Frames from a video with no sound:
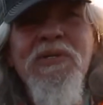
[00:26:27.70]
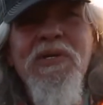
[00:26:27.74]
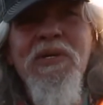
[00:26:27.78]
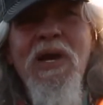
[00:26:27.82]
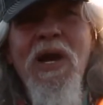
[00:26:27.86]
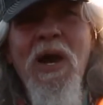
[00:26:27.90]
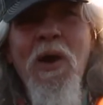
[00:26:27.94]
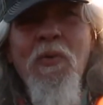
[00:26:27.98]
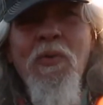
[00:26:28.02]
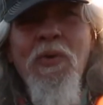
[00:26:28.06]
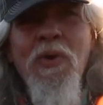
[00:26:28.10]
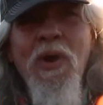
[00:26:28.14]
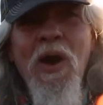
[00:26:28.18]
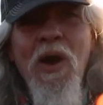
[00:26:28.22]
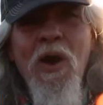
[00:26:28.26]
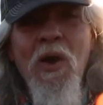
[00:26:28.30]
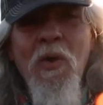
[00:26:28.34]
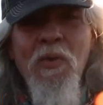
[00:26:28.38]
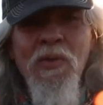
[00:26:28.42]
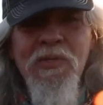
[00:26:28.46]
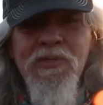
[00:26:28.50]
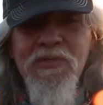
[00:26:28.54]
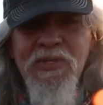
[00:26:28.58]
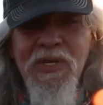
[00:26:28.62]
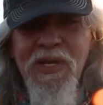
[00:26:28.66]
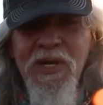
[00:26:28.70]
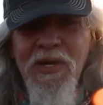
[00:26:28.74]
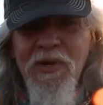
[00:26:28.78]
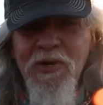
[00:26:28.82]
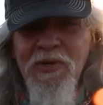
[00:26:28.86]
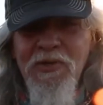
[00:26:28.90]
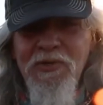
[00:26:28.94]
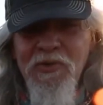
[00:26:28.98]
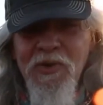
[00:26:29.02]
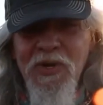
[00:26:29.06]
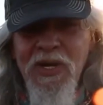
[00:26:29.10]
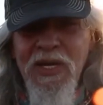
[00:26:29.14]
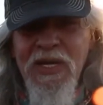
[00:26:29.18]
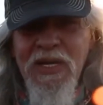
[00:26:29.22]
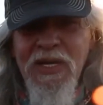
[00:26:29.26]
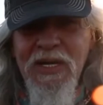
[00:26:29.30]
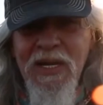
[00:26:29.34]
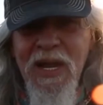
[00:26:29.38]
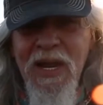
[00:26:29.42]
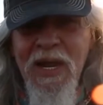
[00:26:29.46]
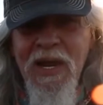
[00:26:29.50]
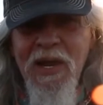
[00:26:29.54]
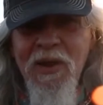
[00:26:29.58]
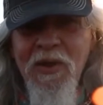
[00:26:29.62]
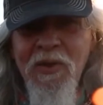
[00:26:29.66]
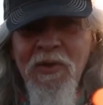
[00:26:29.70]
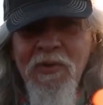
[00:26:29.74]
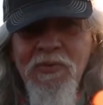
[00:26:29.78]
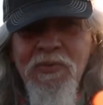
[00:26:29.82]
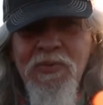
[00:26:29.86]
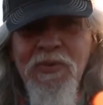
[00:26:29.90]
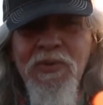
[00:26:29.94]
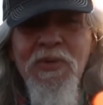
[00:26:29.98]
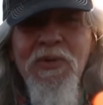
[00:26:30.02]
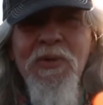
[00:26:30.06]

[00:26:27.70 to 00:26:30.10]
I would always let her drink it down,